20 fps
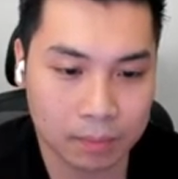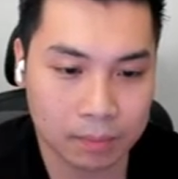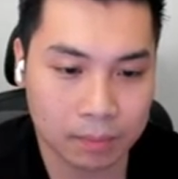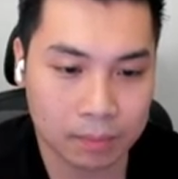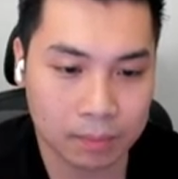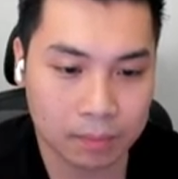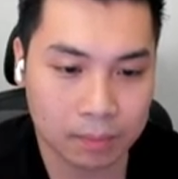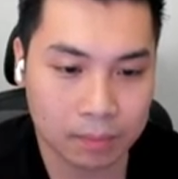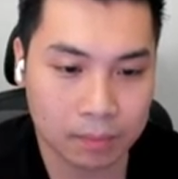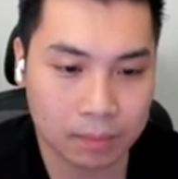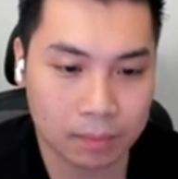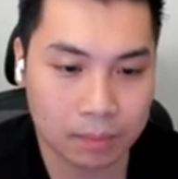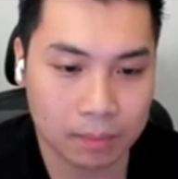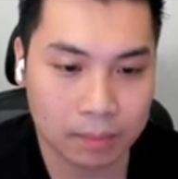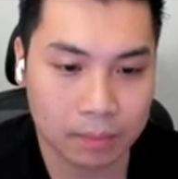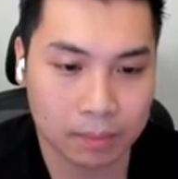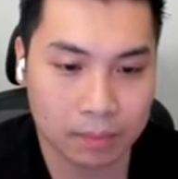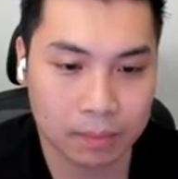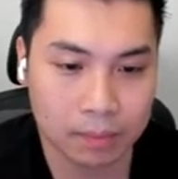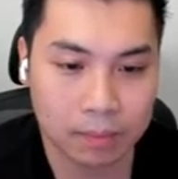
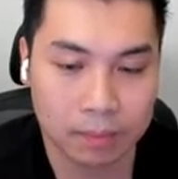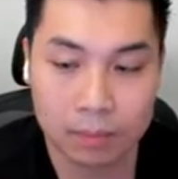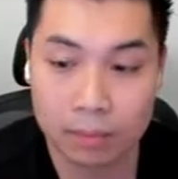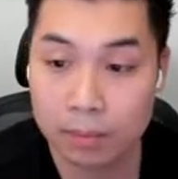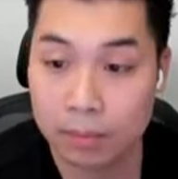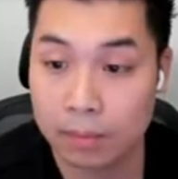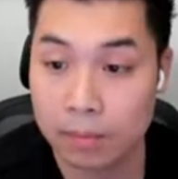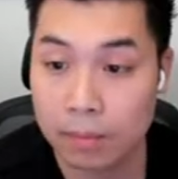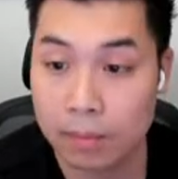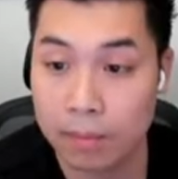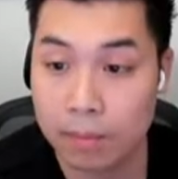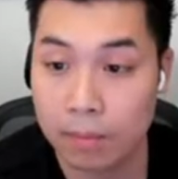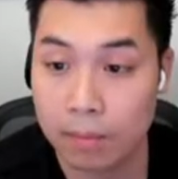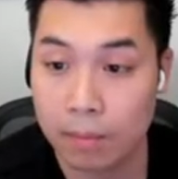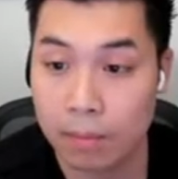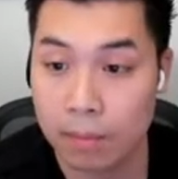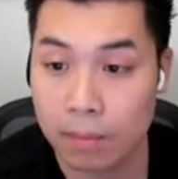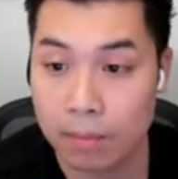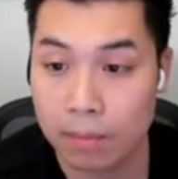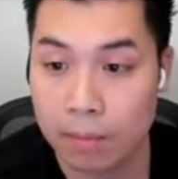
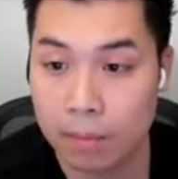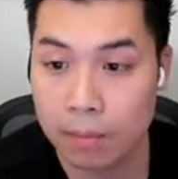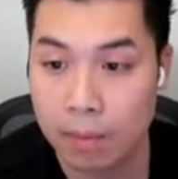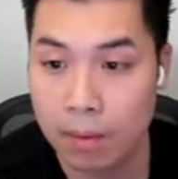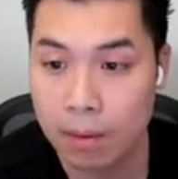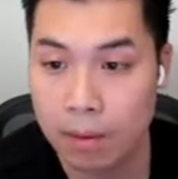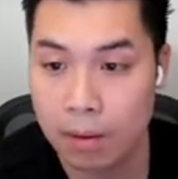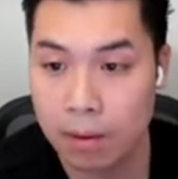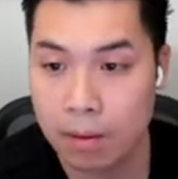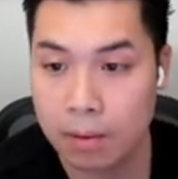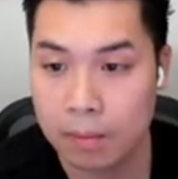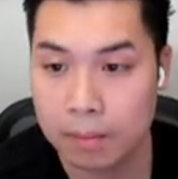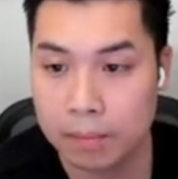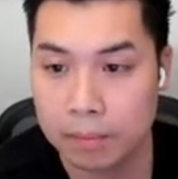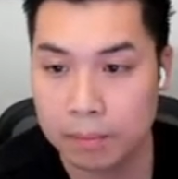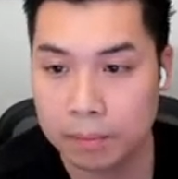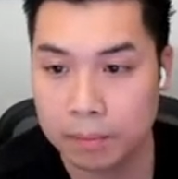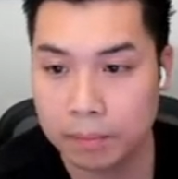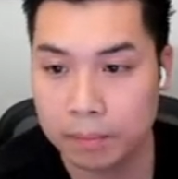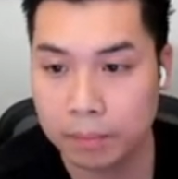
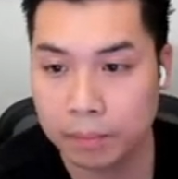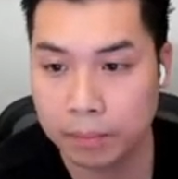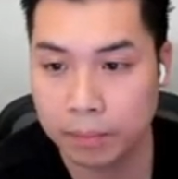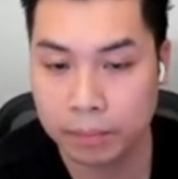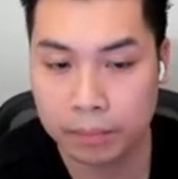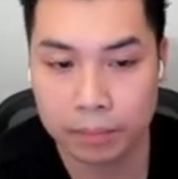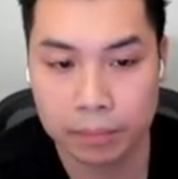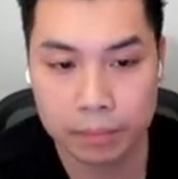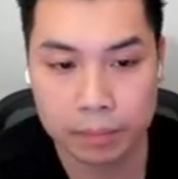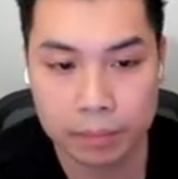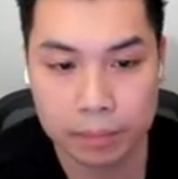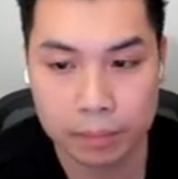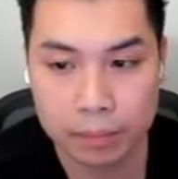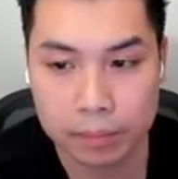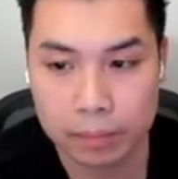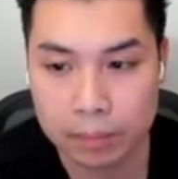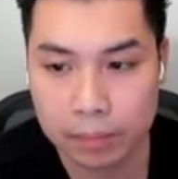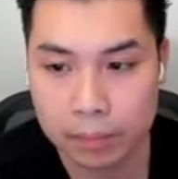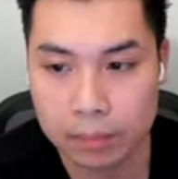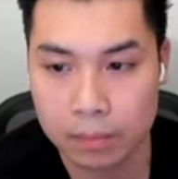
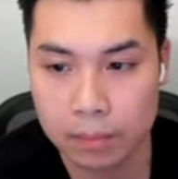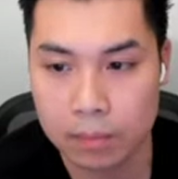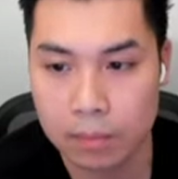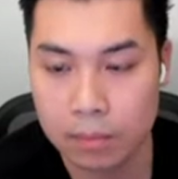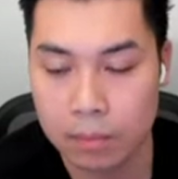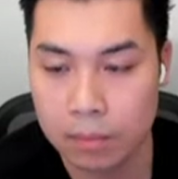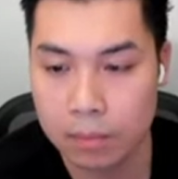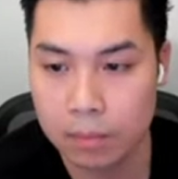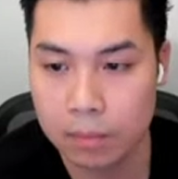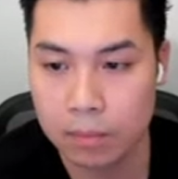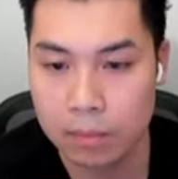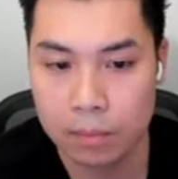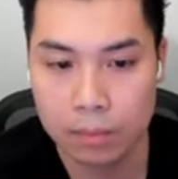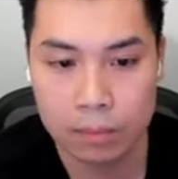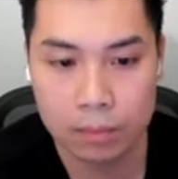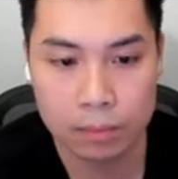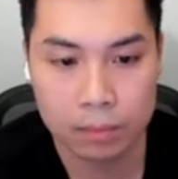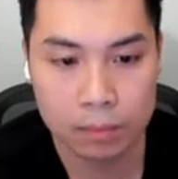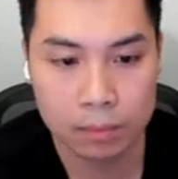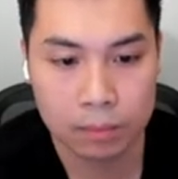
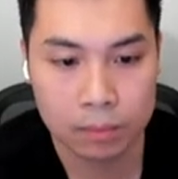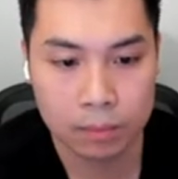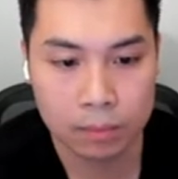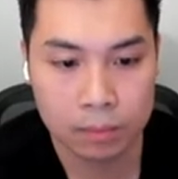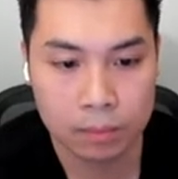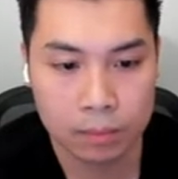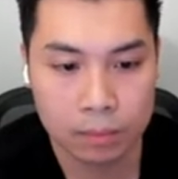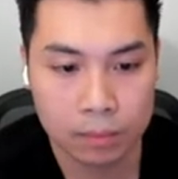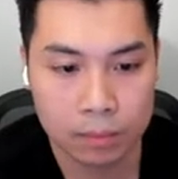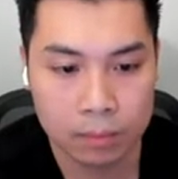No words are spoken by the person on screen.